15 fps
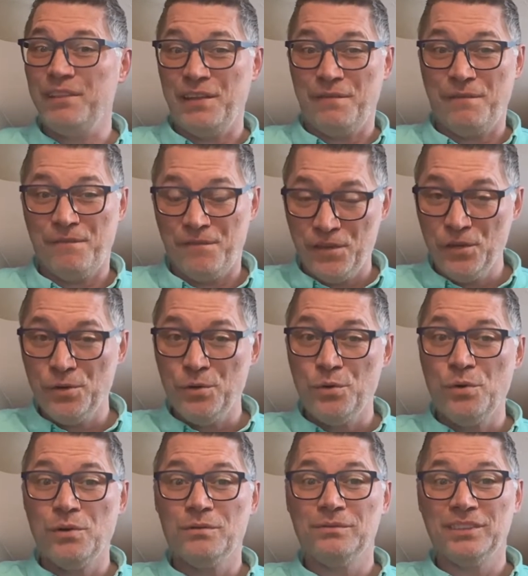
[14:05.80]

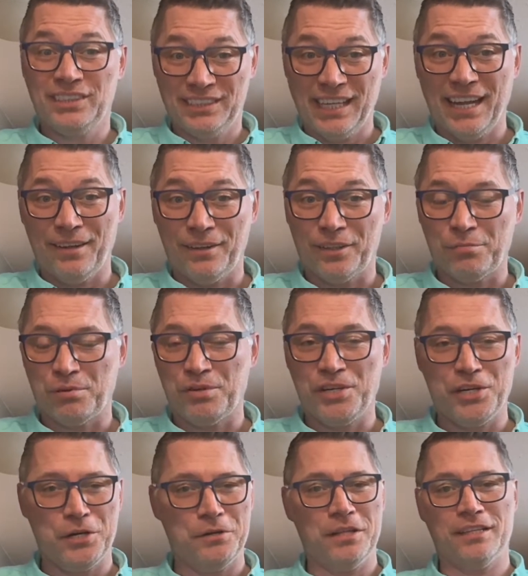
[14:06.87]
few sales per
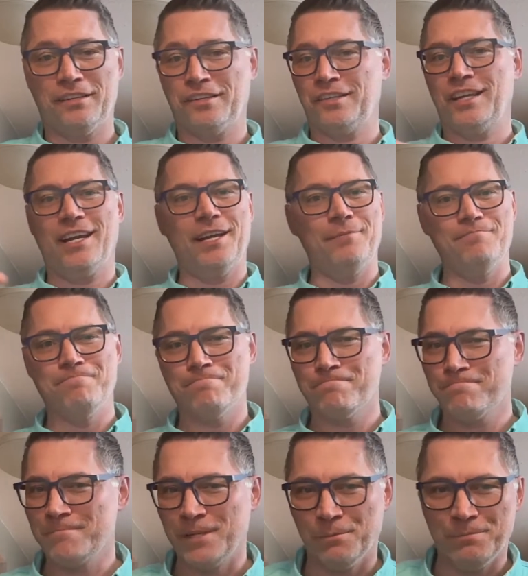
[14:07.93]
year, let's say
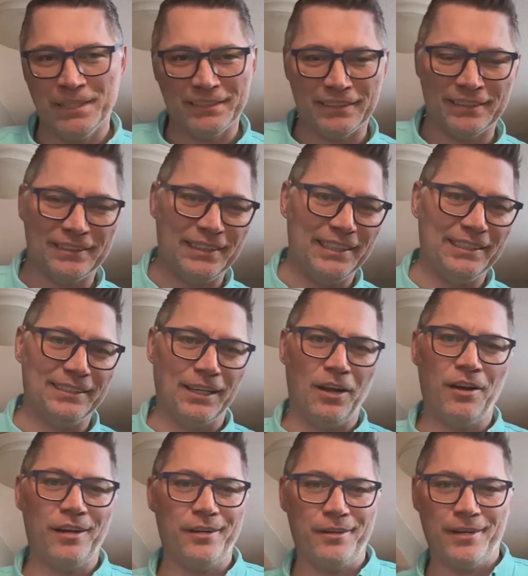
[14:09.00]
your business needs
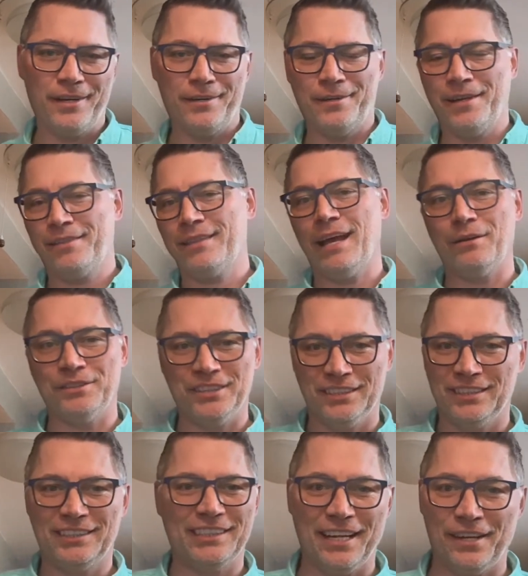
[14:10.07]
100 or
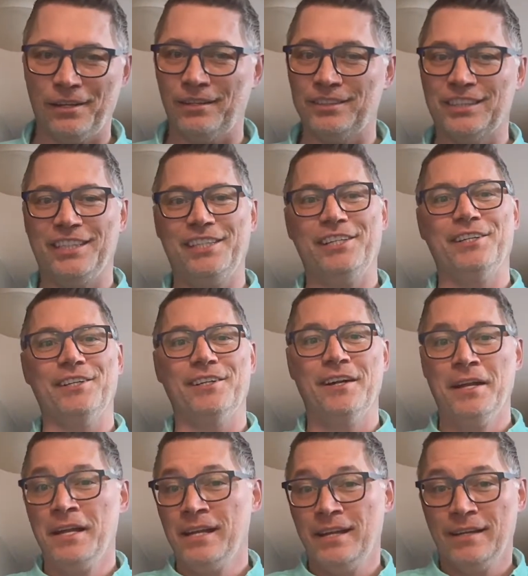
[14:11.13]
1,000 sales a year
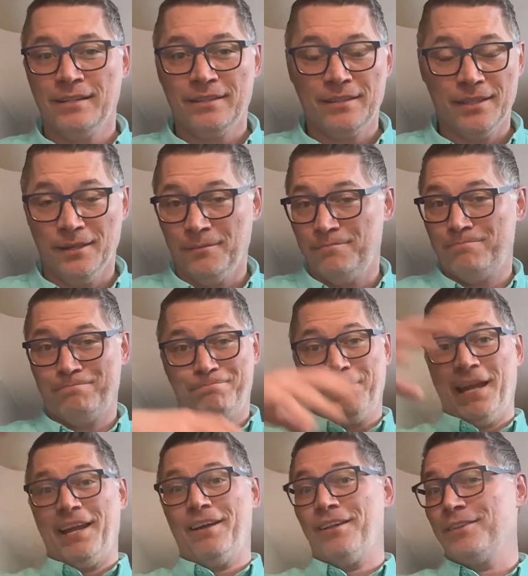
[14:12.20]
to
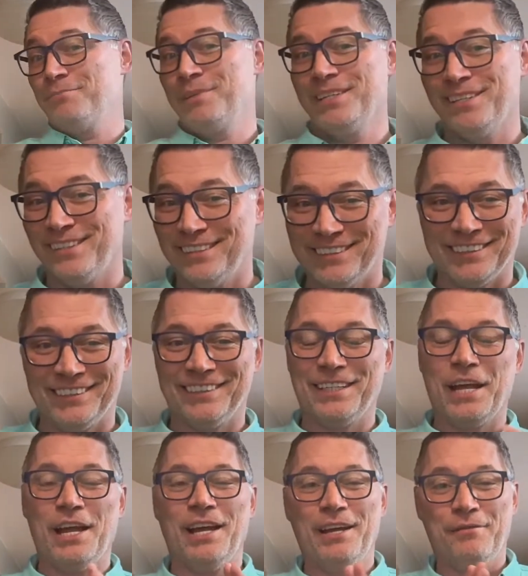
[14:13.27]
pay all the bills. And
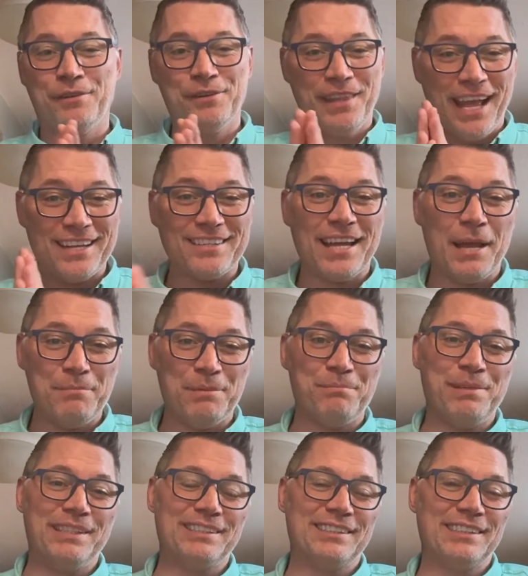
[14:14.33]
if you're that type of
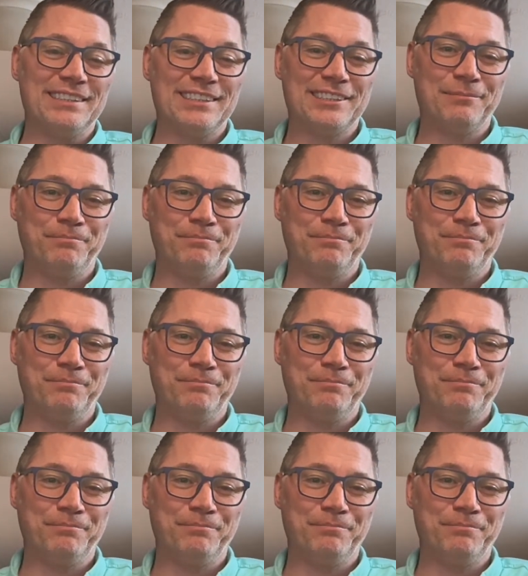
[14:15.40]
business,